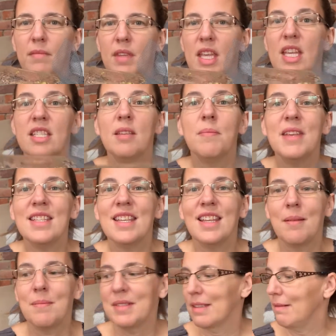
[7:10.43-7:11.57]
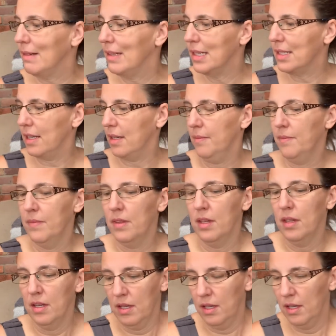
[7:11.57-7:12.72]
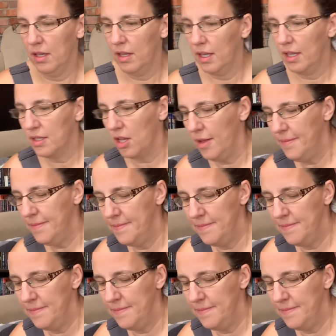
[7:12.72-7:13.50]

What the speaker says: Easy peasy lemon squeezy. That's all.